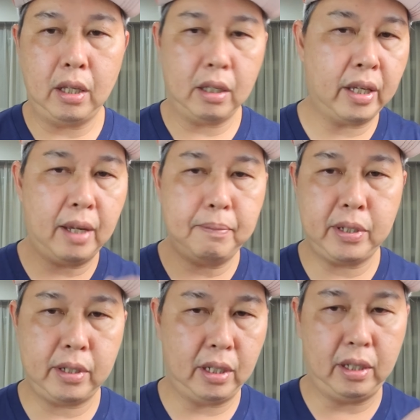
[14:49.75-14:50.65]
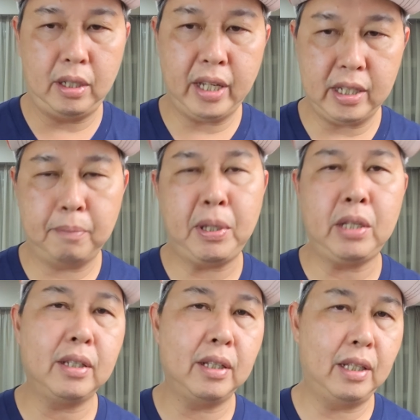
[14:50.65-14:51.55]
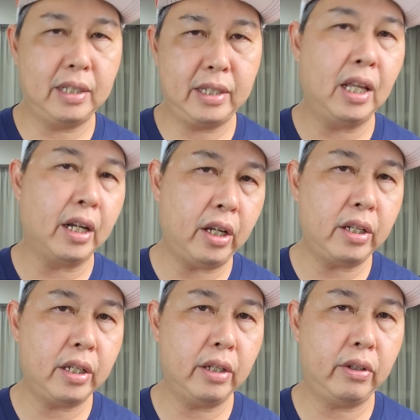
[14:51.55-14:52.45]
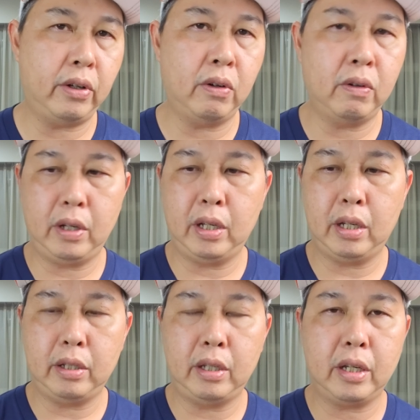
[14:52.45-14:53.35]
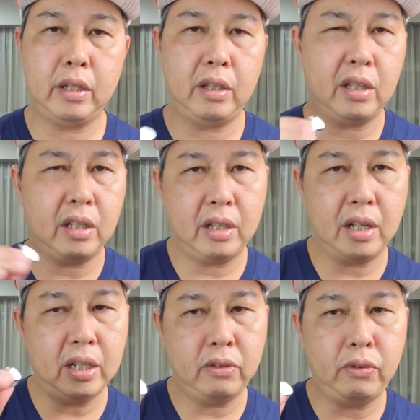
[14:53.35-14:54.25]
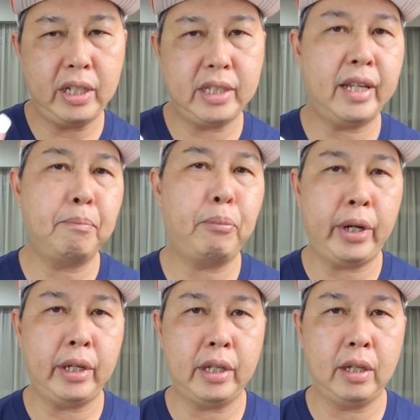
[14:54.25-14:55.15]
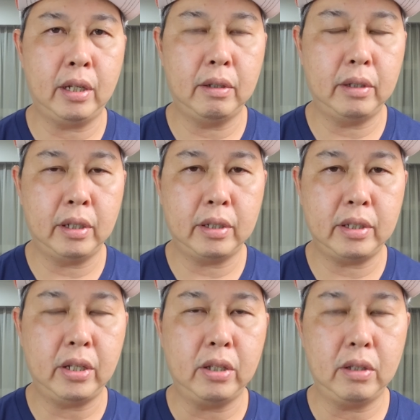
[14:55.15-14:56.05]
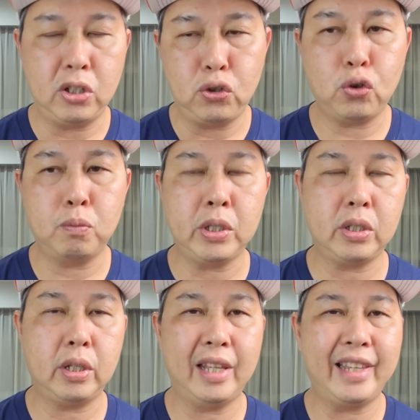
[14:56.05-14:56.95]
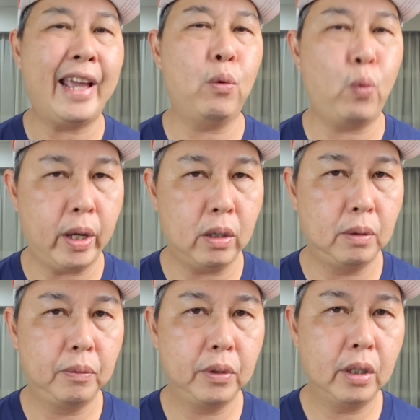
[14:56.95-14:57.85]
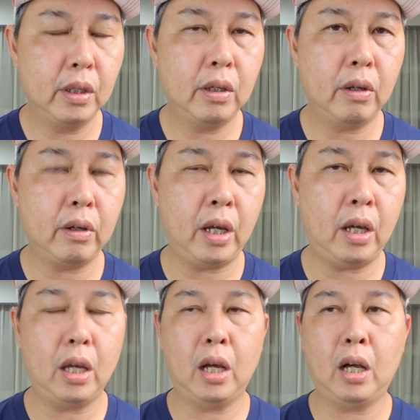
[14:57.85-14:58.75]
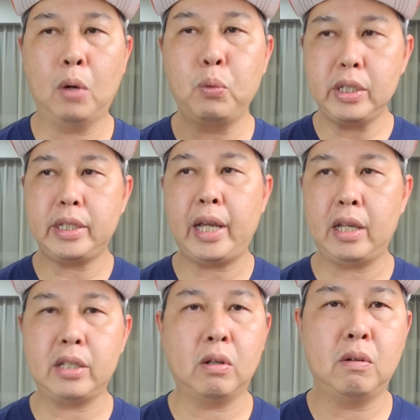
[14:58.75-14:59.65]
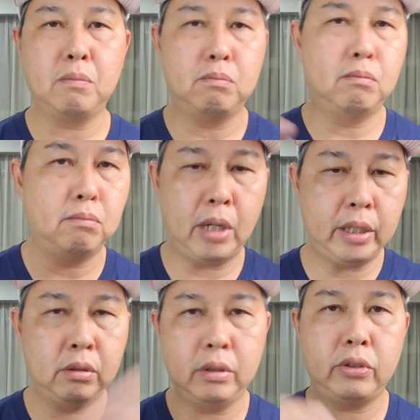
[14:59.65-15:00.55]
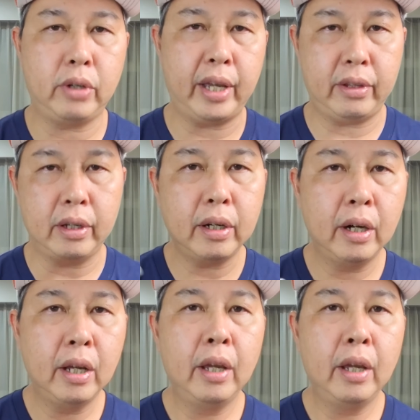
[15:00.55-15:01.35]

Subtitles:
it gets a bit sluggish. You know, it can't really separate the instruments that well. Okay, I wouldn't say it's all muddled together,